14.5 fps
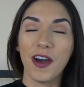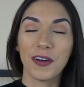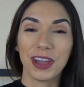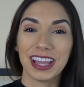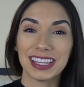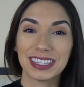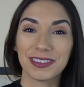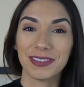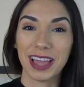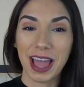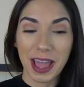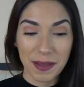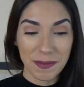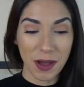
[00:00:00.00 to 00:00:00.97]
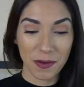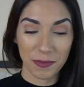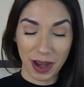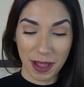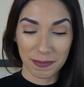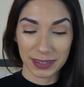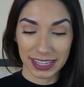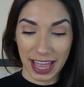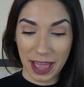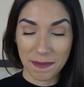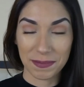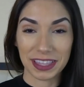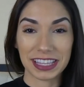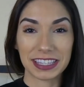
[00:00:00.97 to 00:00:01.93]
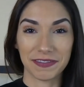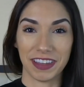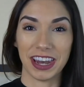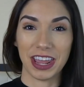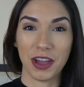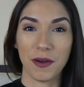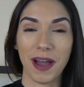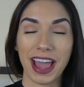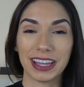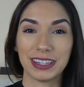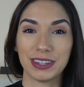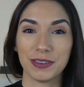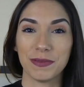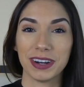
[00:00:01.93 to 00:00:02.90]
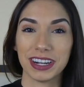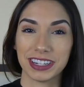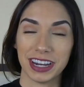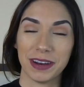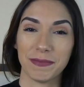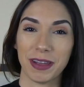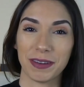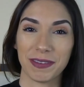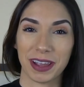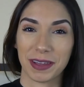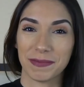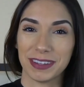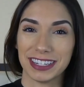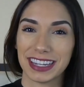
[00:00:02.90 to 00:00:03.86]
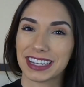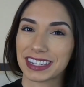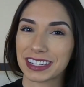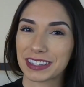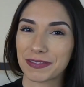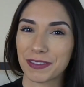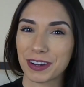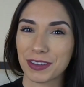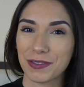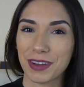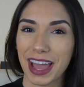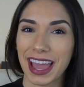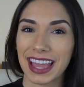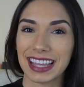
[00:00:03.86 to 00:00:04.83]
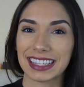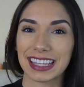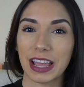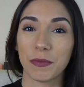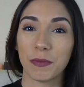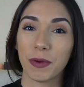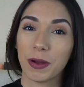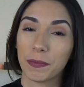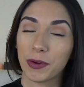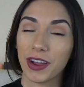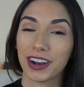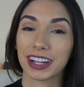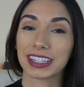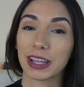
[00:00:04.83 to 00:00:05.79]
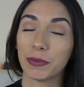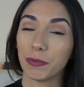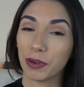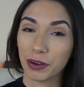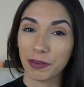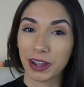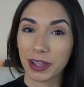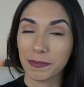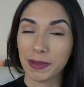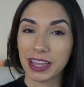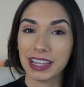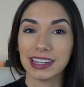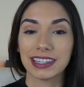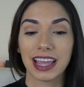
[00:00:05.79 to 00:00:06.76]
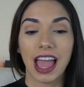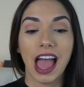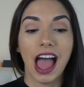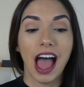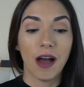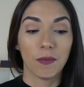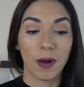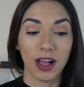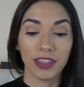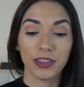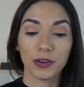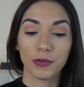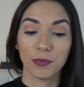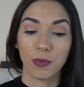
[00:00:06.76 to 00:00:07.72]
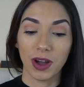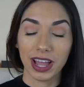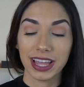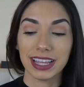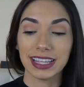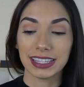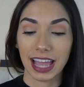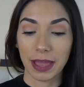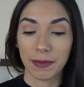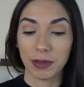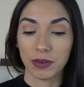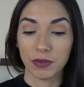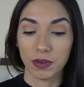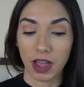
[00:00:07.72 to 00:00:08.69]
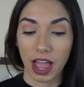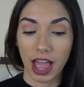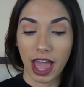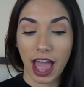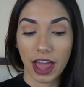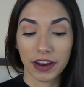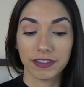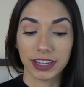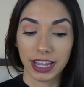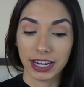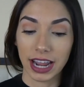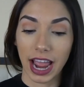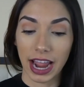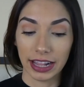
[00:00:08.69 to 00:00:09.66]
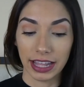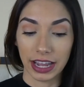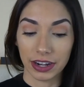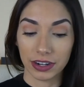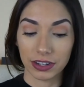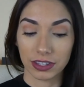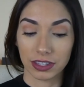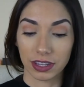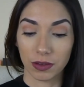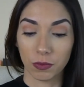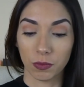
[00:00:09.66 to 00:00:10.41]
Okay, so that about wraps up this video. I do want to share my recommendations for you guys and what products I wouldn't recommend. While there was, I mean, out of 10 highlighters,